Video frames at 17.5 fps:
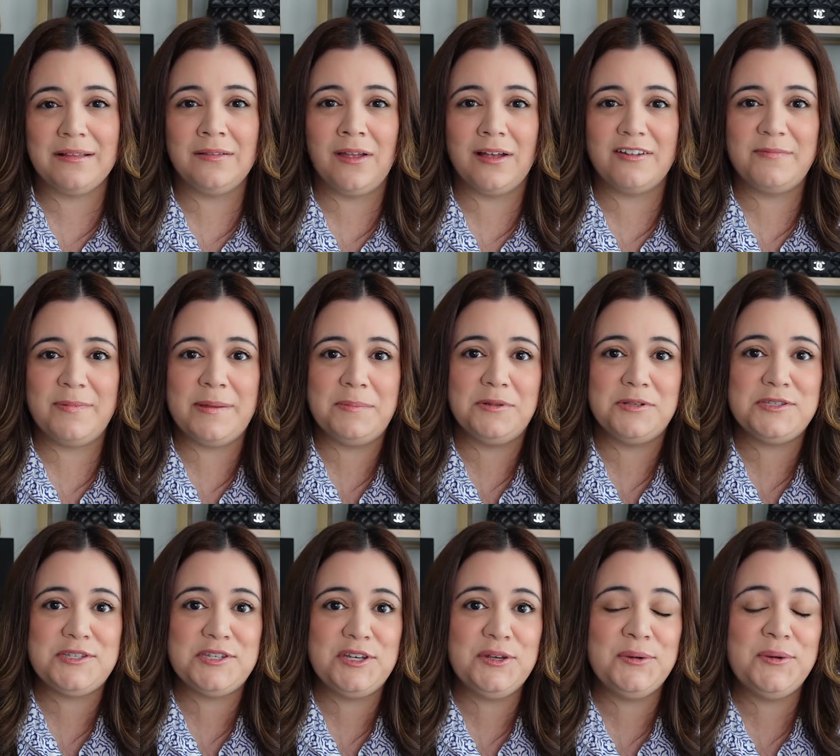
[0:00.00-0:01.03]
a lot of people
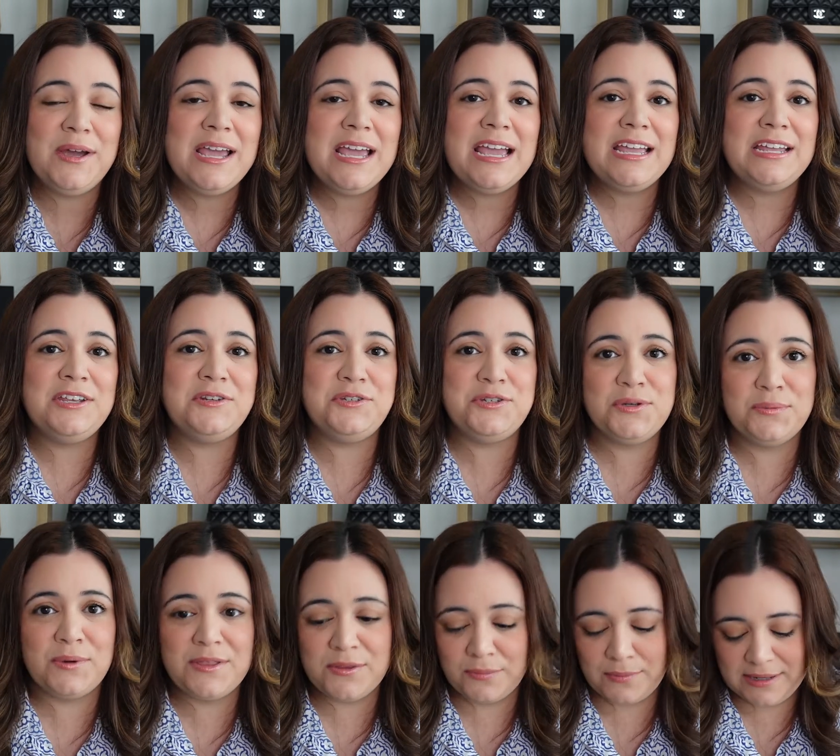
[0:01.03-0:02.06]
do, you do
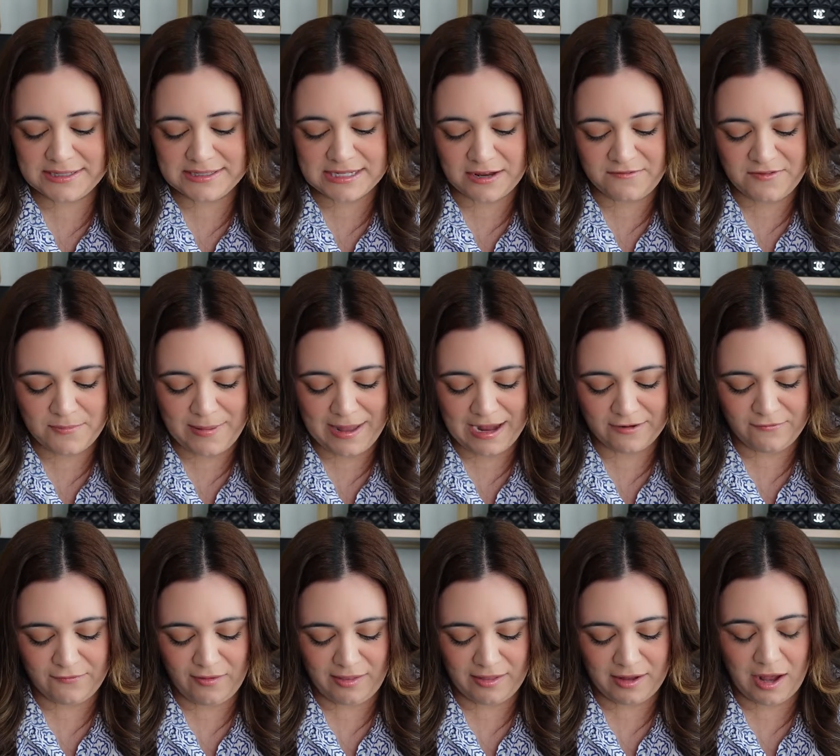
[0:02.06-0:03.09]
run the risk of the bag
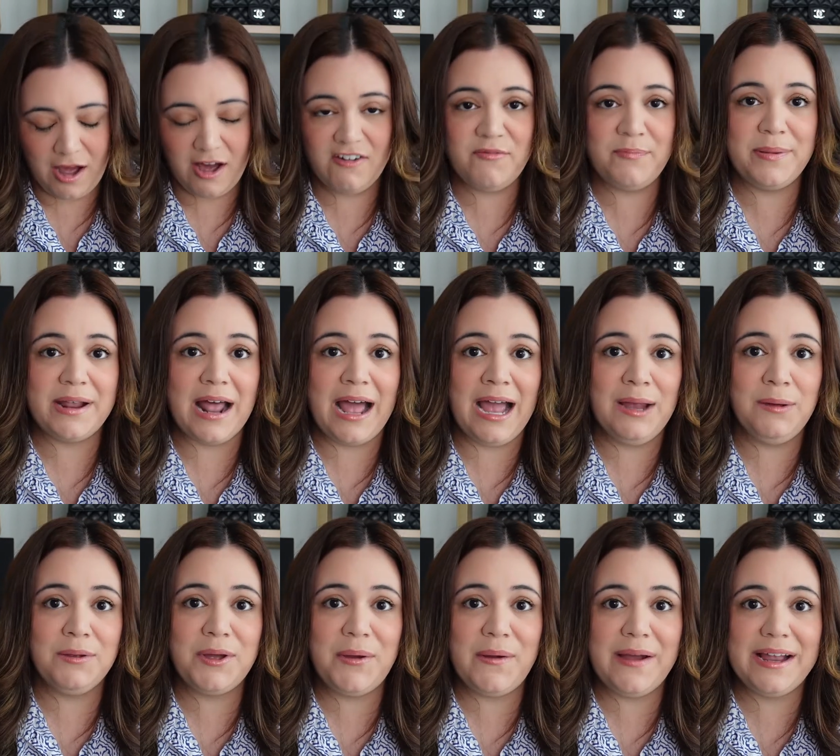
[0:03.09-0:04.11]
falling off. But I will
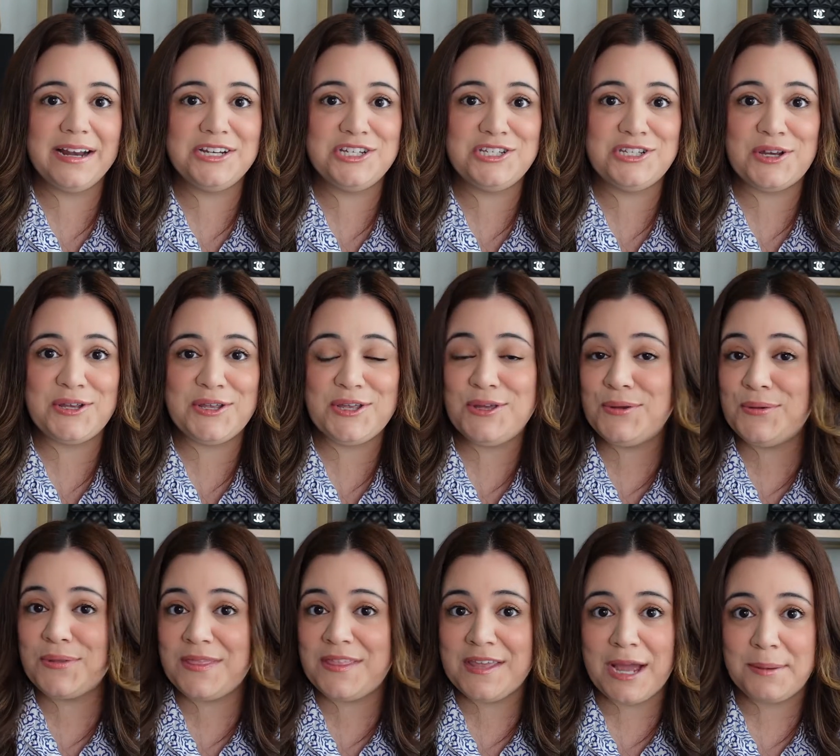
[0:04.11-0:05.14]
go ahead and show
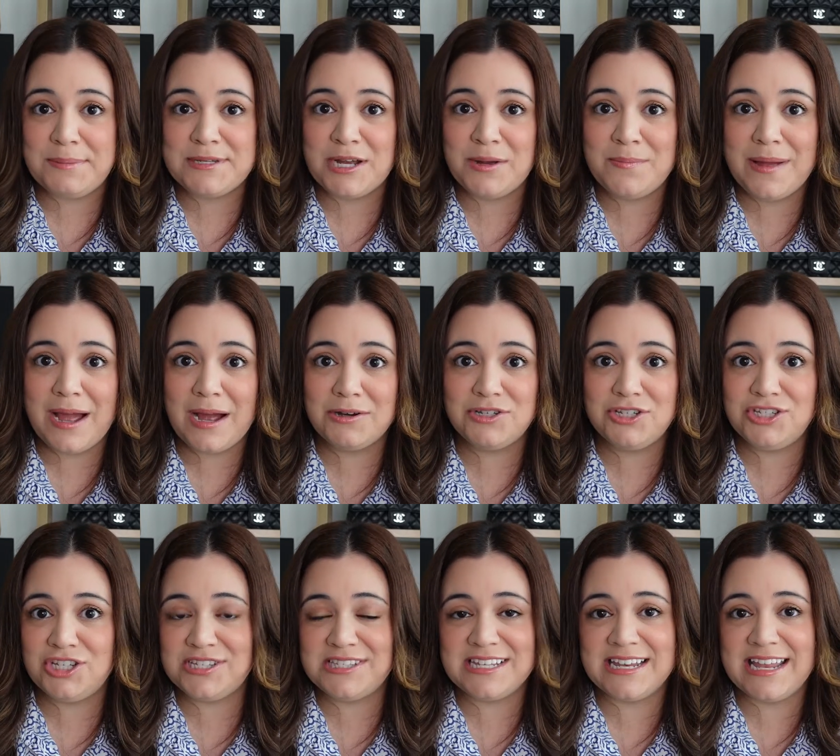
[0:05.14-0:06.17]
you the Uptown pouch
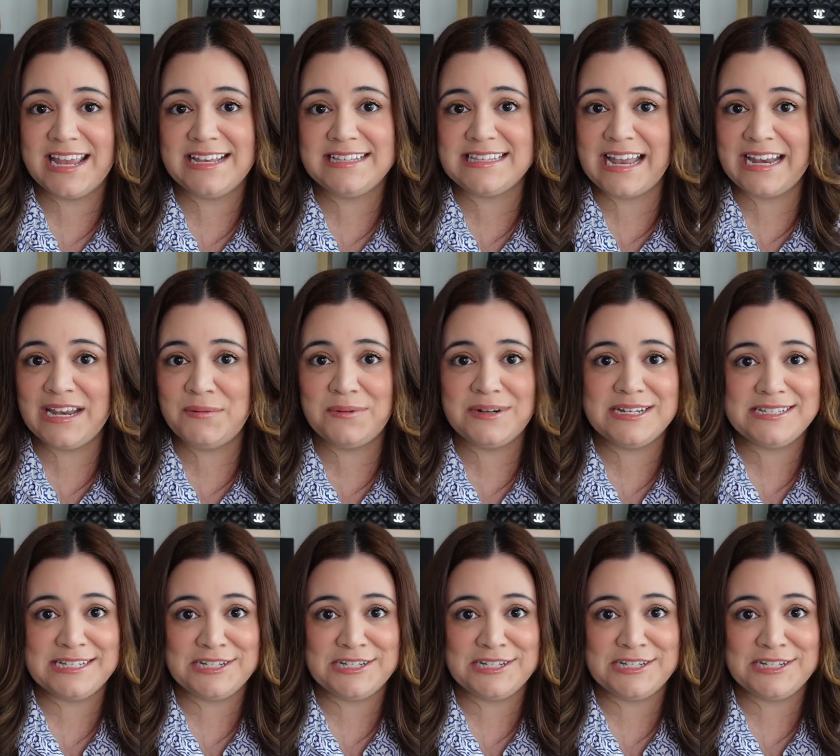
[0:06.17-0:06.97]
just in case anyone is